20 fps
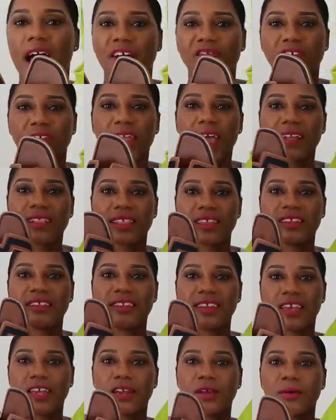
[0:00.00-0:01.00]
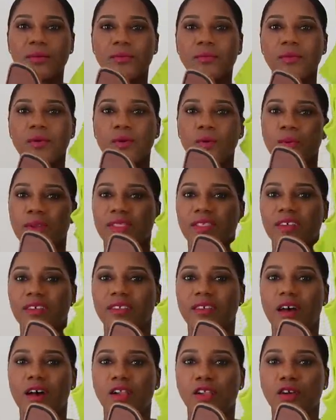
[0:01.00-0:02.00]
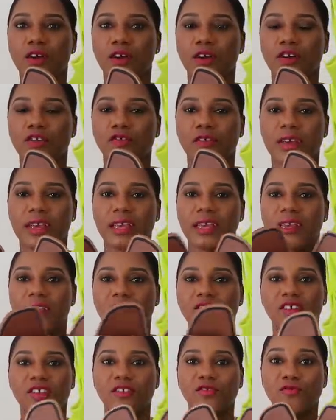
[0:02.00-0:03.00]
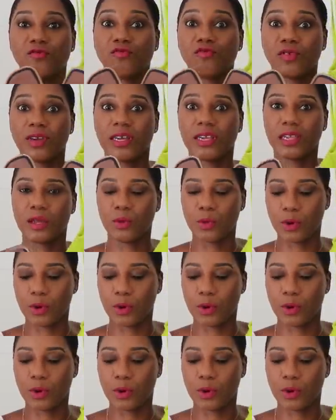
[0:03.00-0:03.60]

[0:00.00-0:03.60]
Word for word: I feel like the denim with this color green just really